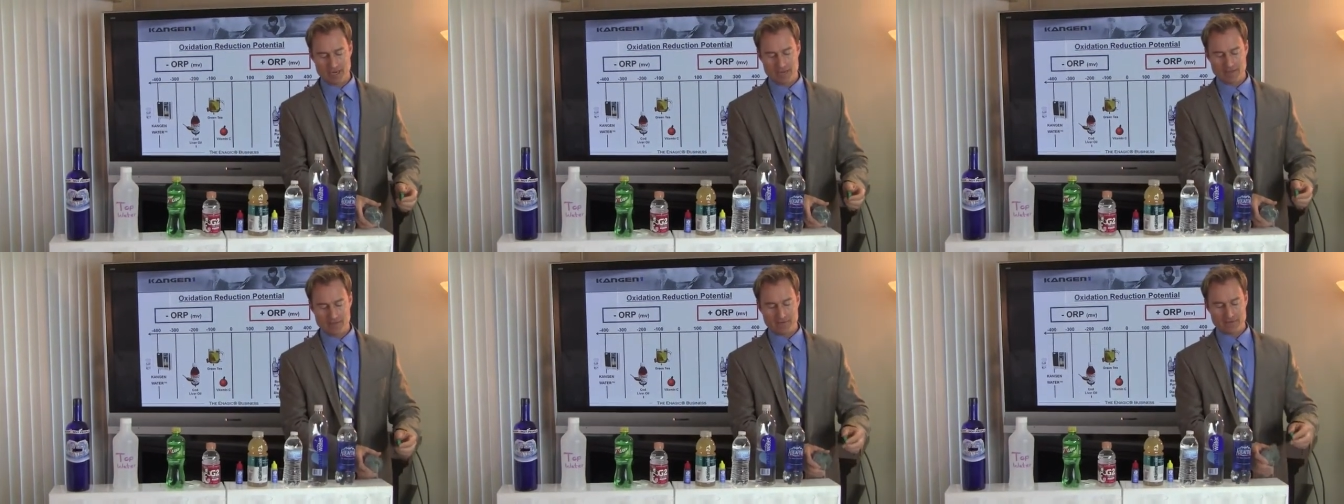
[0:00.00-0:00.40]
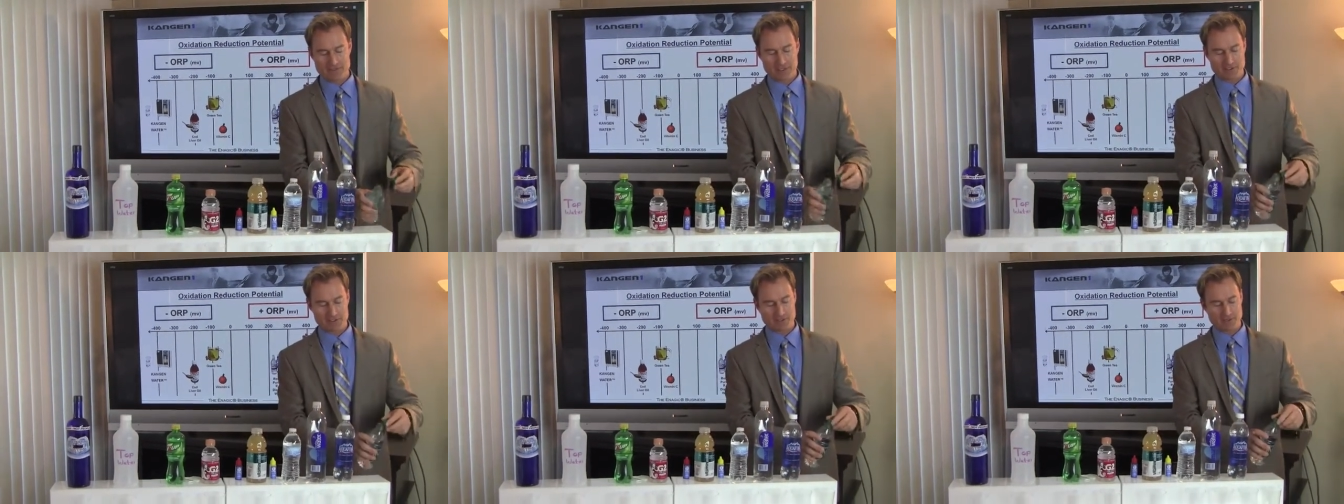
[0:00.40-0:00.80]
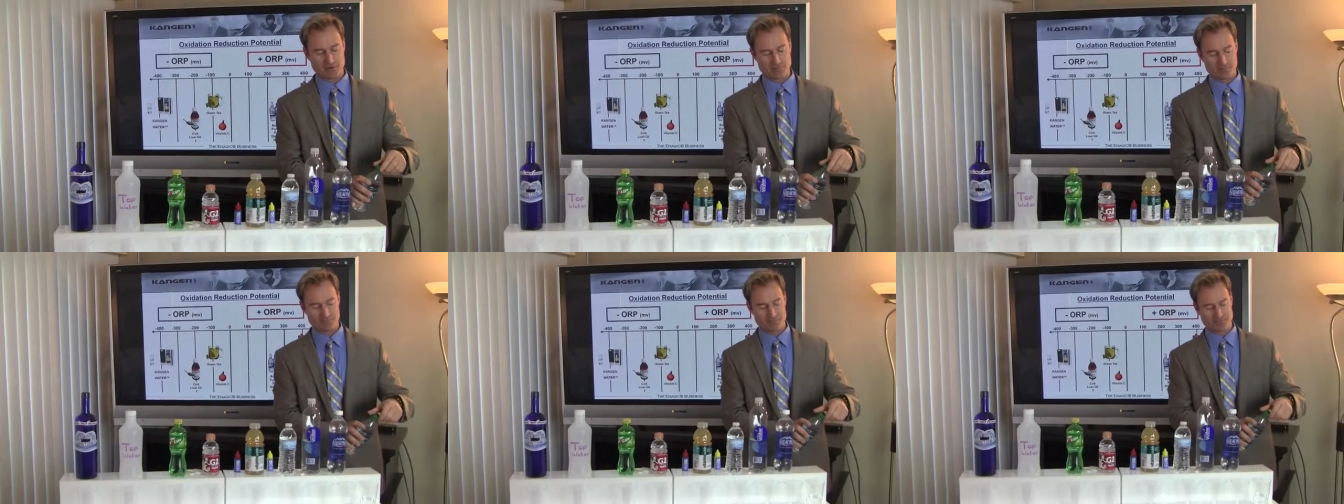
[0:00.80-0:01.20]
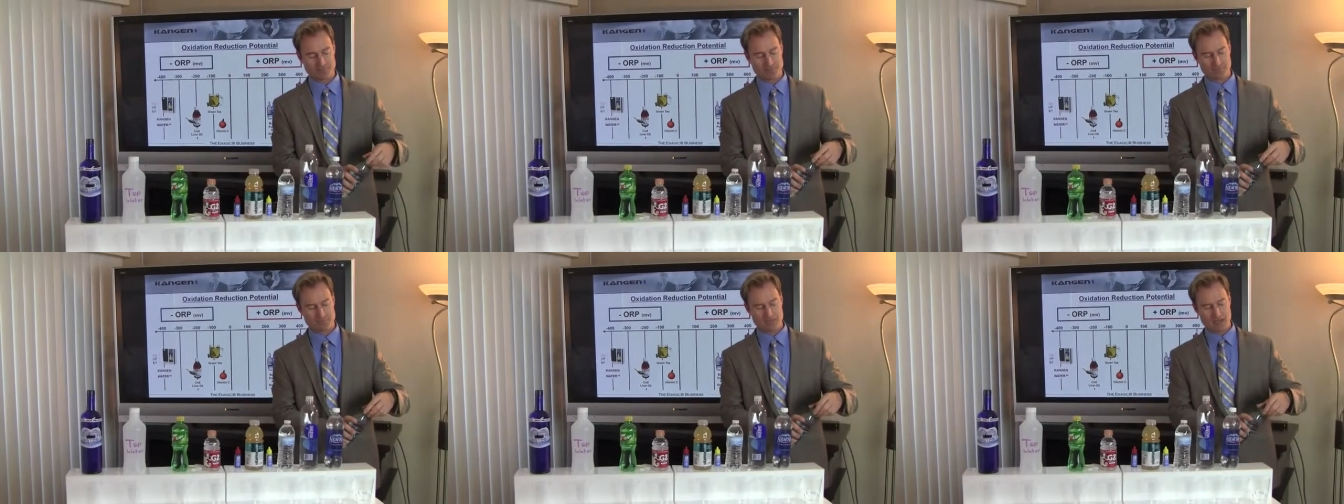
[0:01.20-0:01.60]
and then they sell to you.
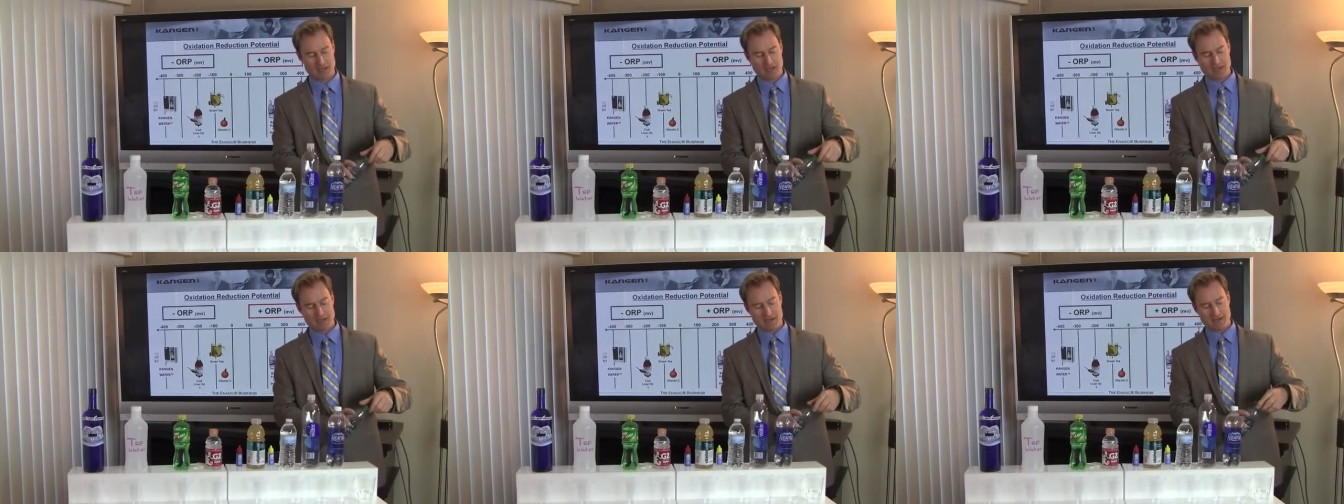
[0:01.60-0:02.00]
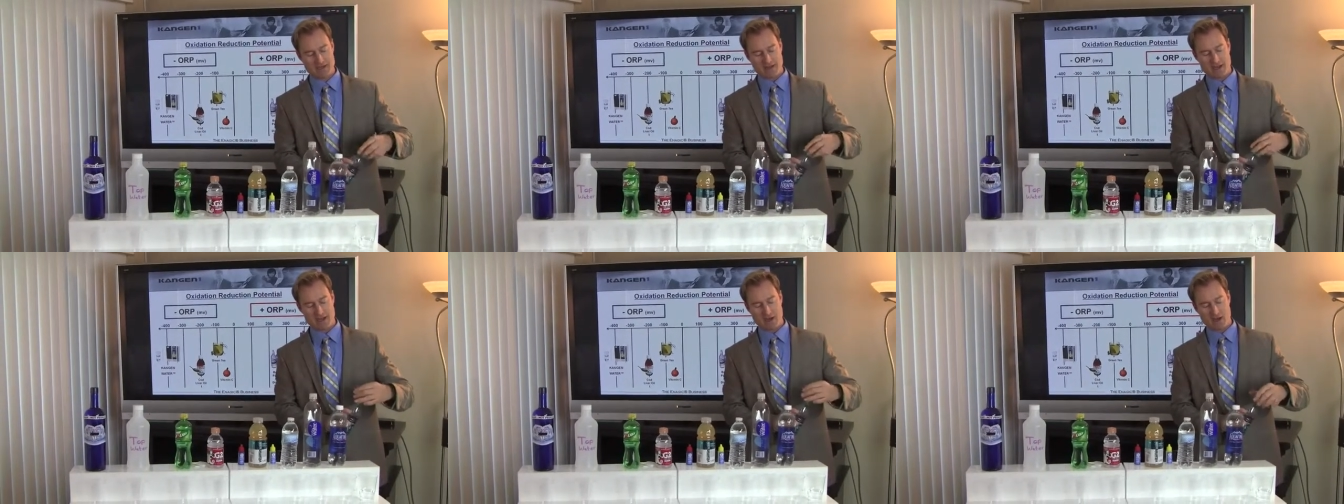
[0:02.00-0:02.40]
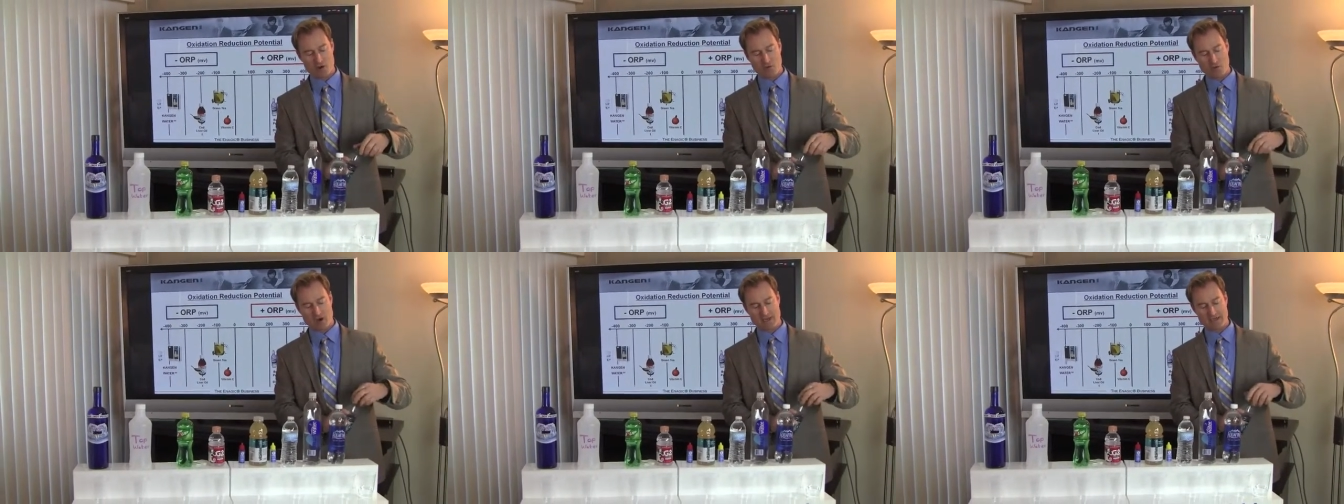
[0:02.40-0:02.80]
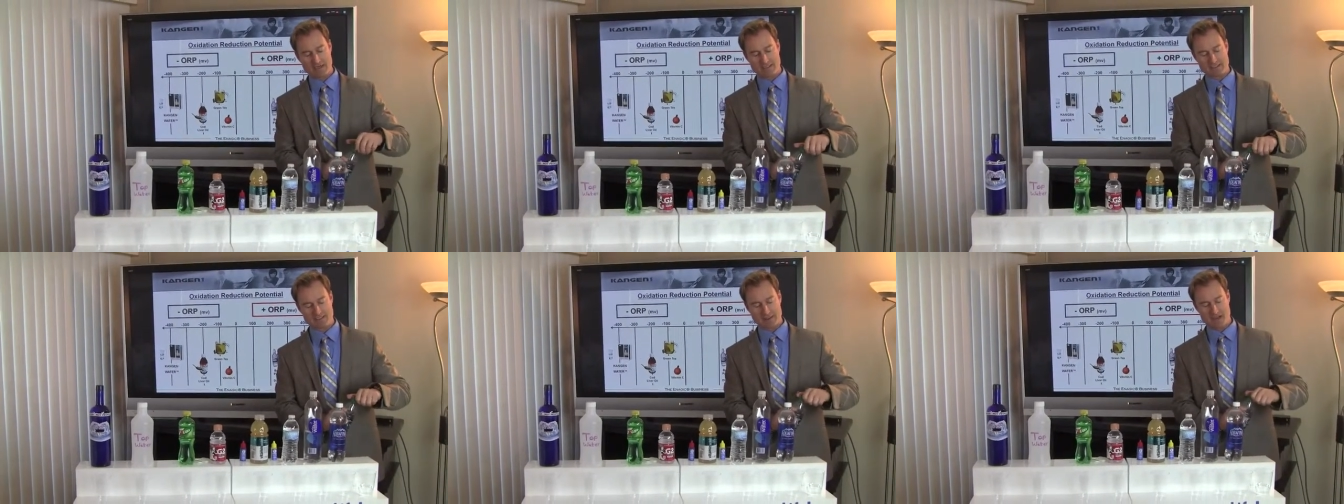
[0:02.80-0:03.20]
Now, right
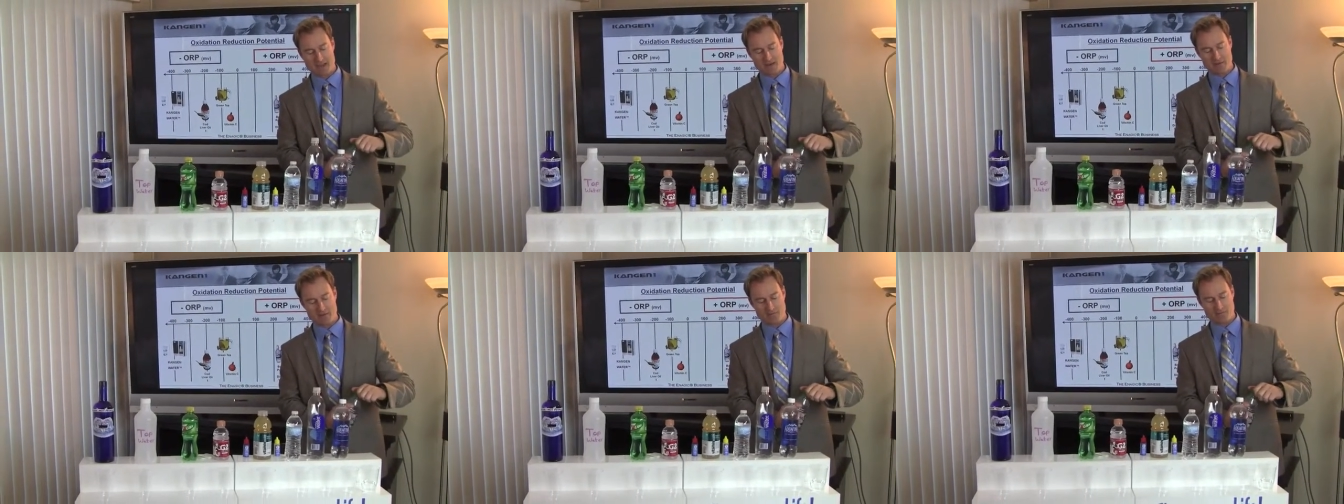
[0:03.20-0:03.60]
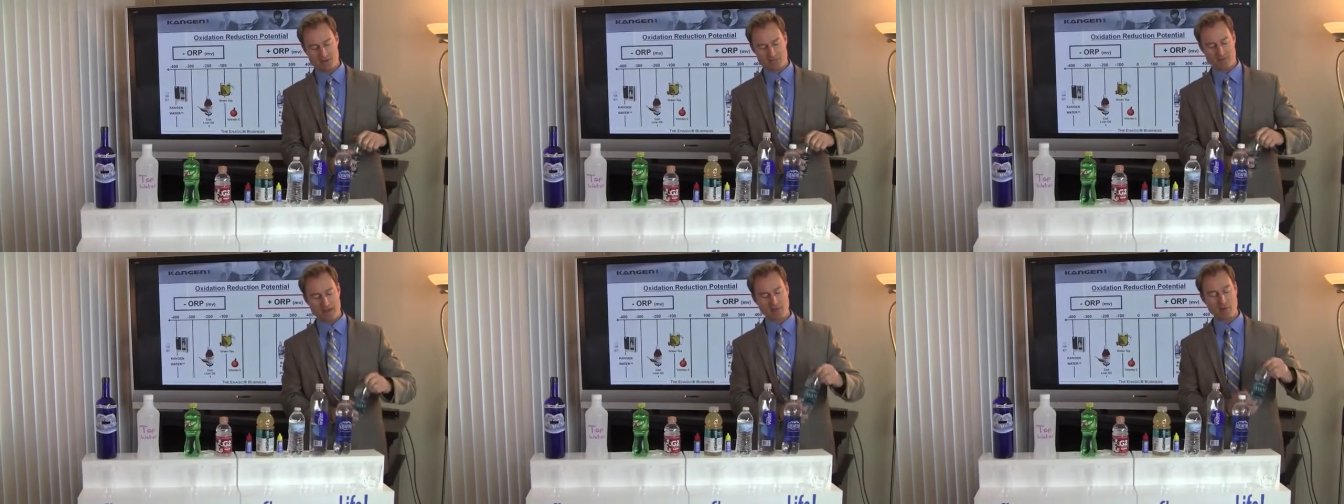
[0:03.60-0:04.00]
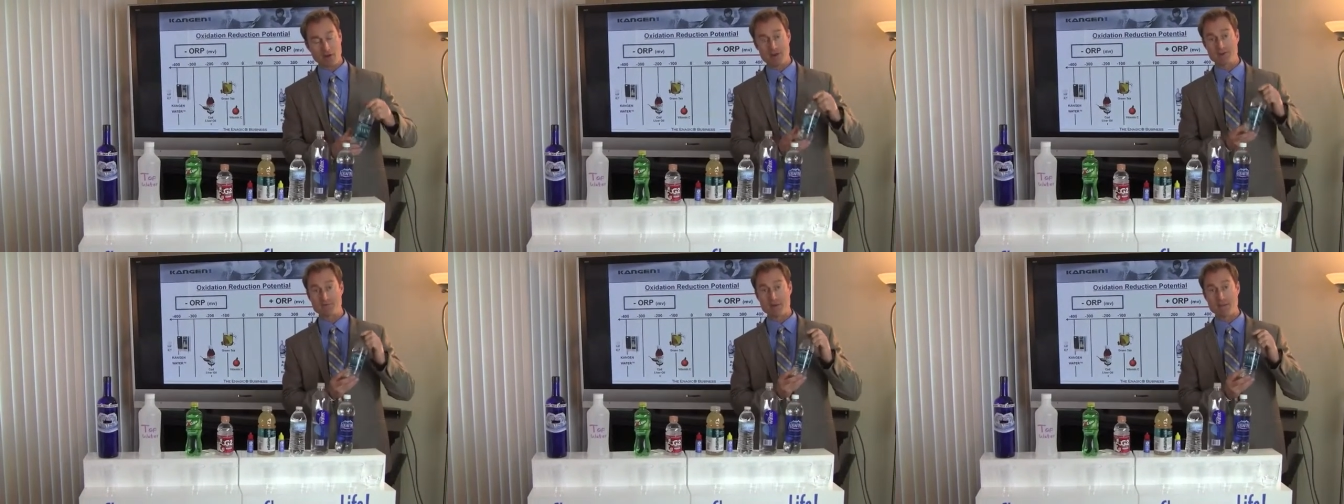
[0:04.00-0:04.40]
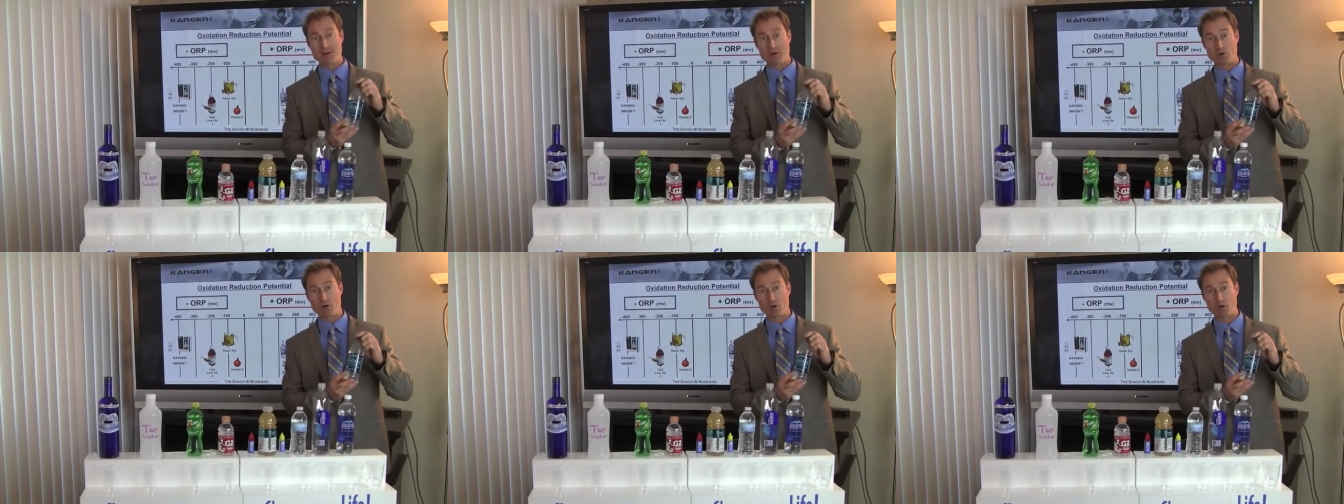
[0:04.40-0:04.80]
next to that, and by the way, this is made by
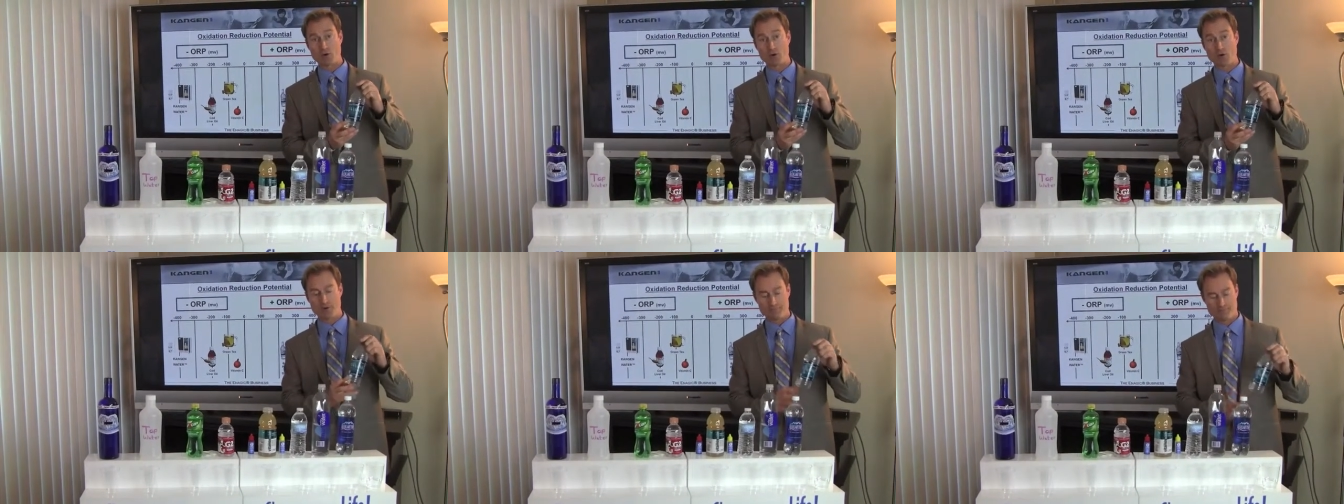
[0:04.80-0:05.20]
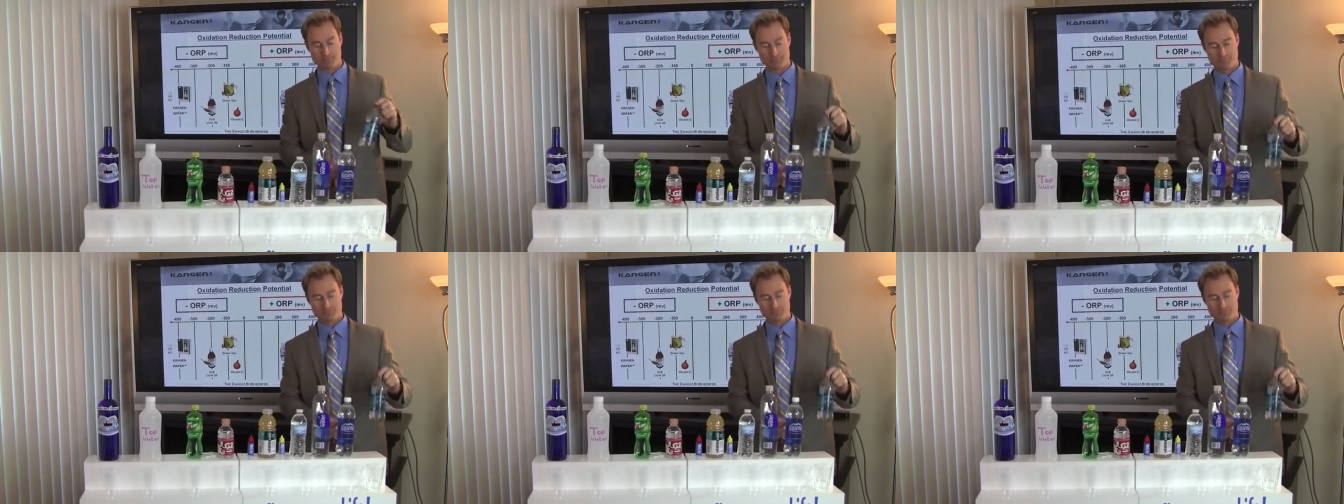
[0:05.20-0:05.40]
Coca Cola.